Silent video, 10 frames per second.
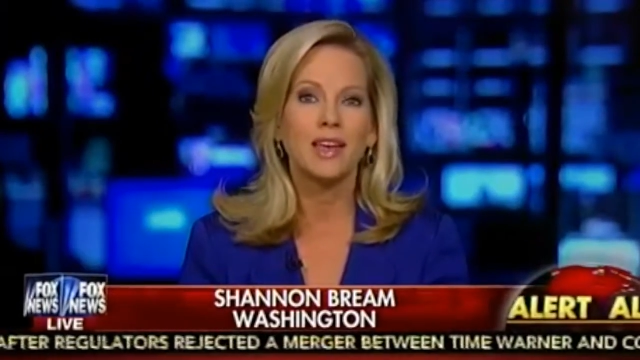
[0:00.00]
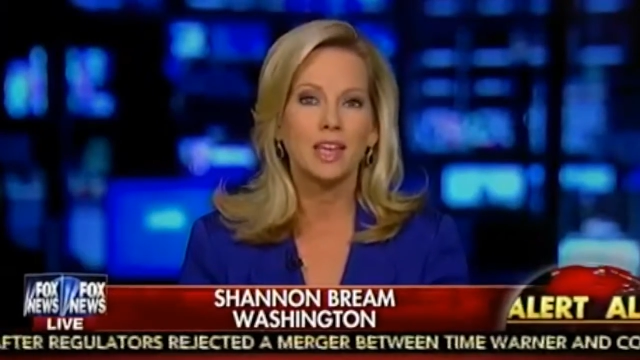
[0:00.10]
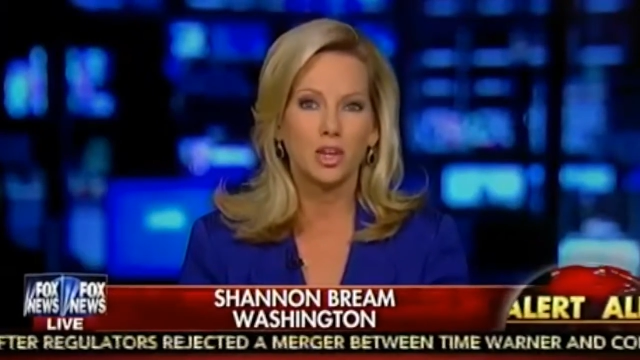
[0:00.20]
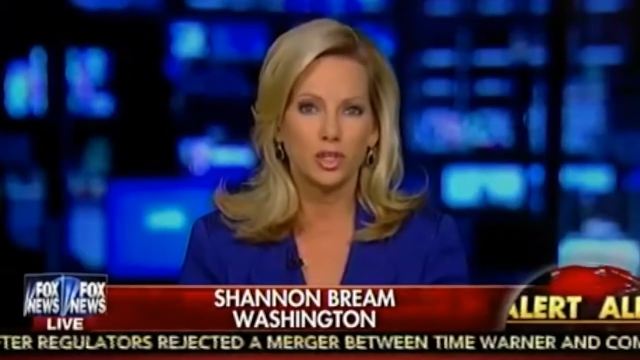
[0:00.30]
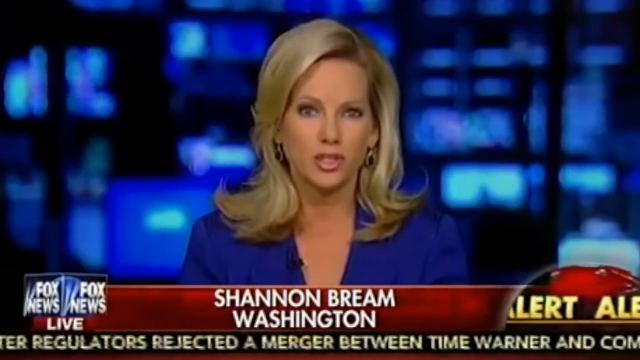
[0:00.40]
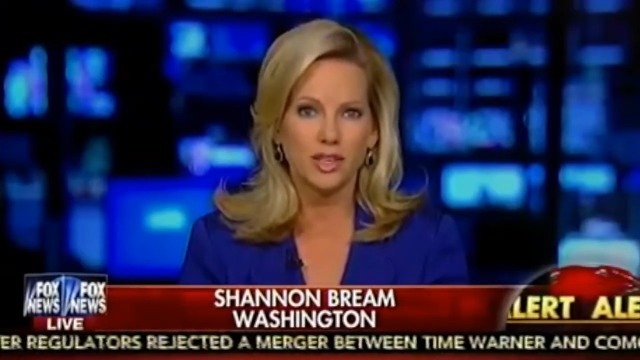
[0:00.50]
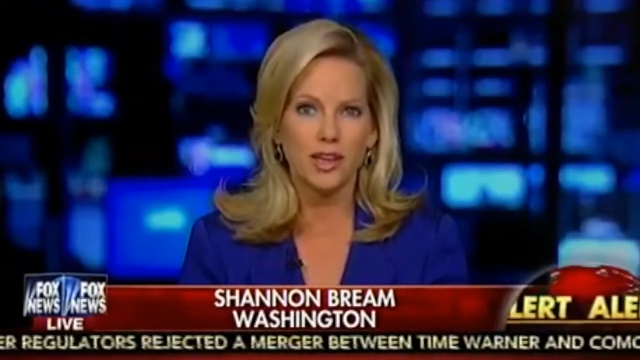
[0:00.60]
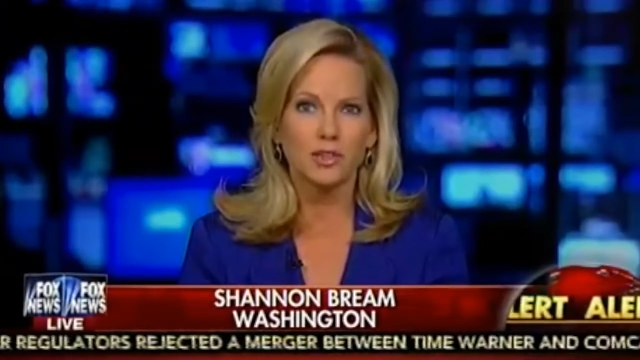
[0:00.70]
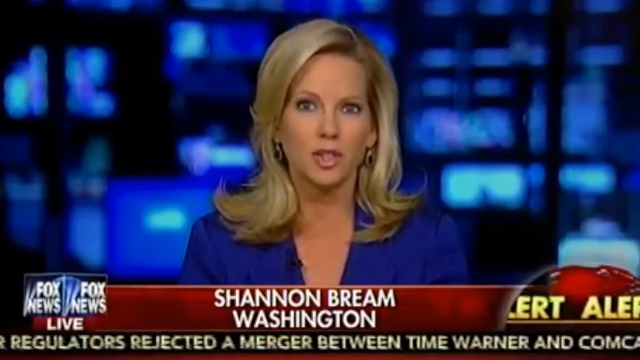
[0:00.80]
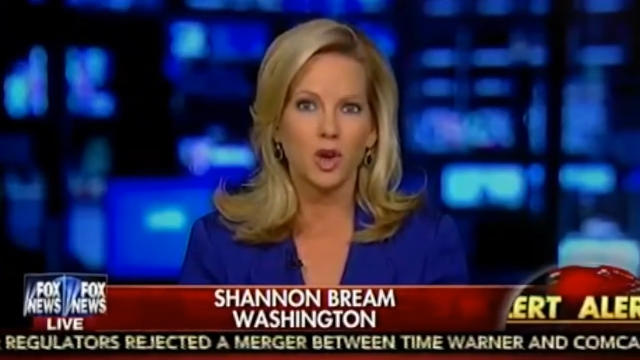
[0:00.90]
He could
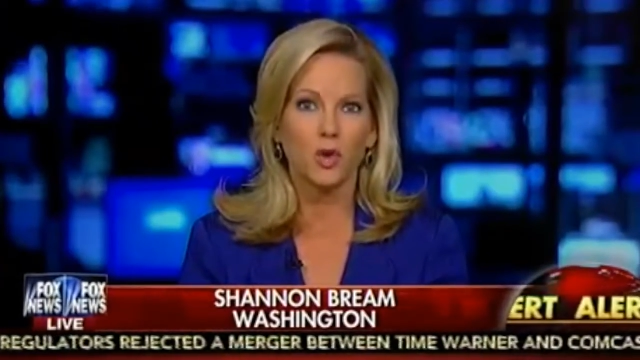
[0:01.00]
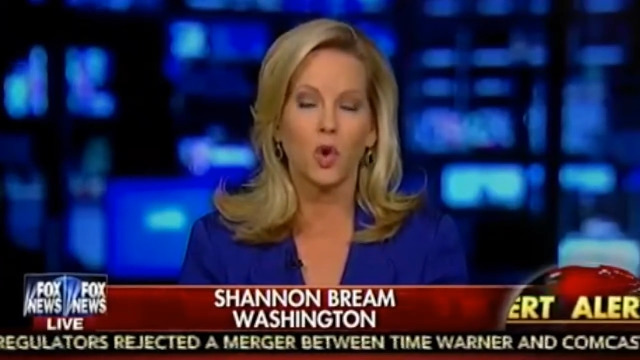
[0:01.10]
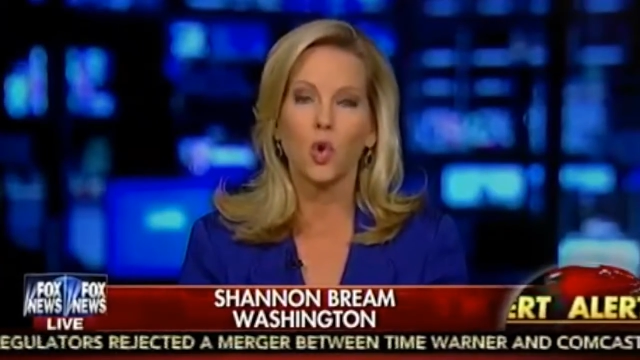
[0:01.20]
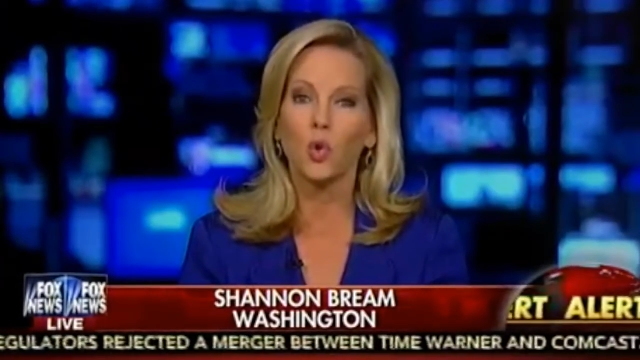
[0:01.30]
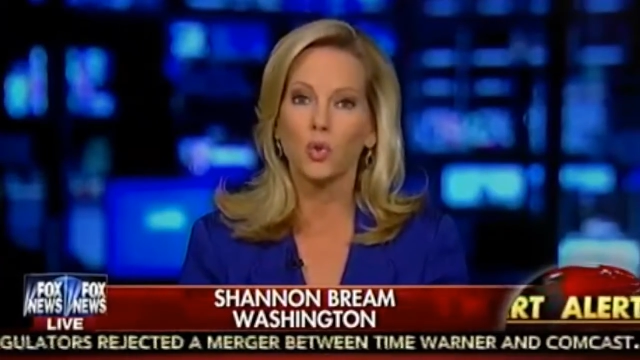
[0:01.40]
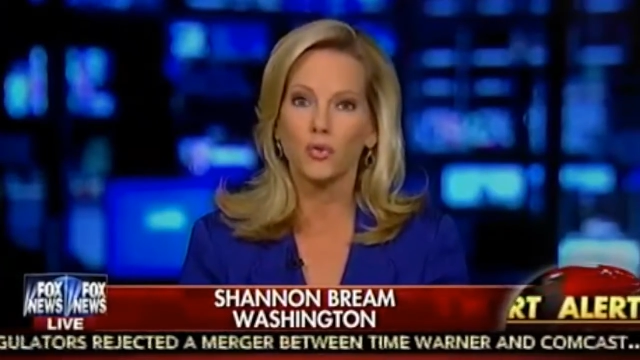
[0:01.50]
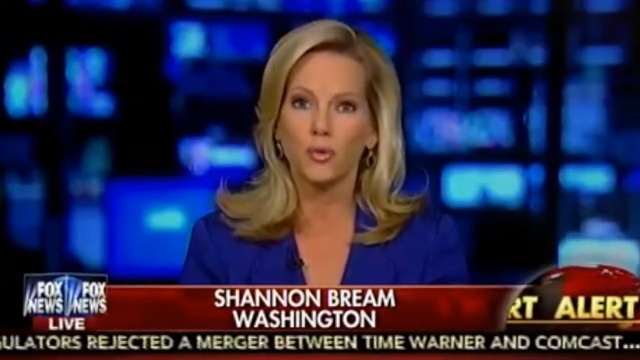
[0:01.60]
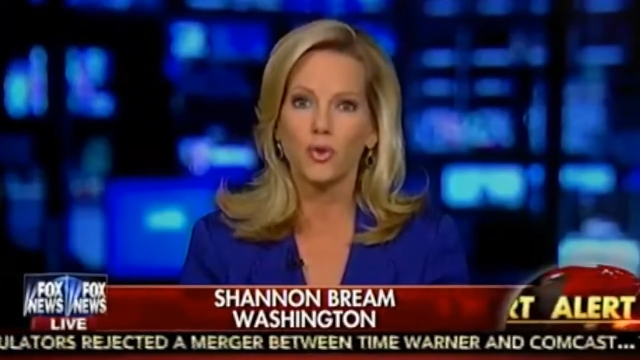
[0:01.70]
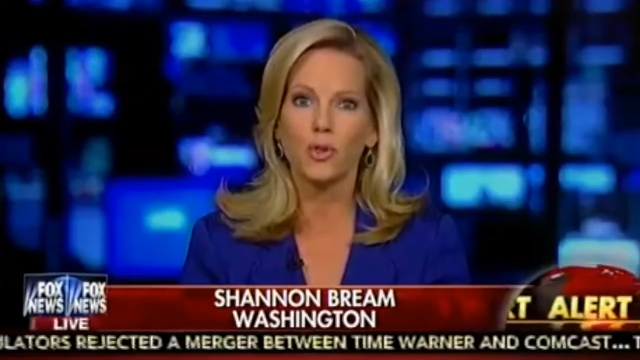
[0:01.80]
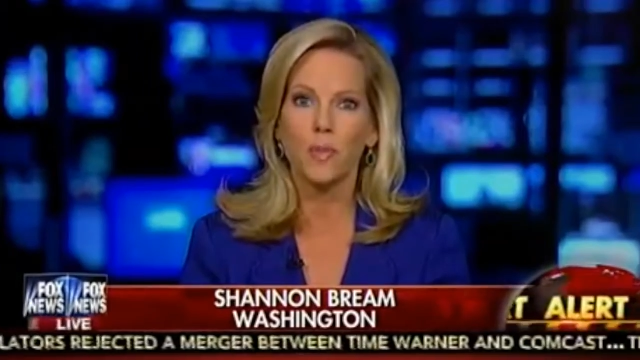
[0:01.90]
decide alone or
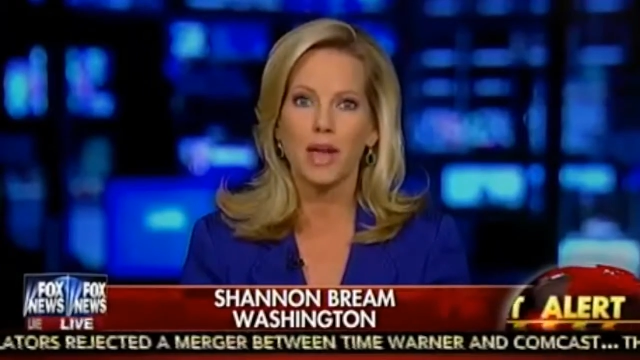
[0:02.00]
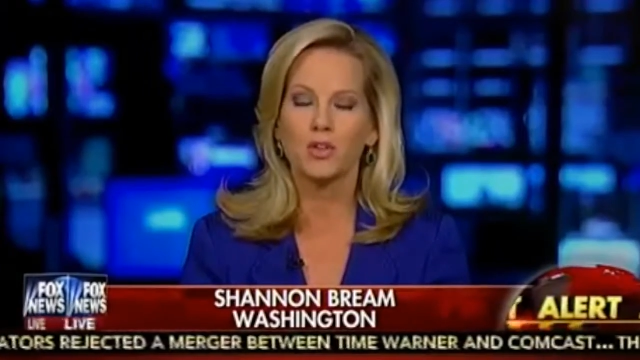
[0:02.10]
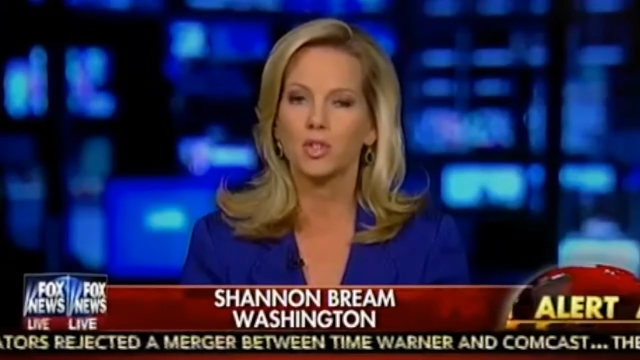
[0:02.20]
refer the matter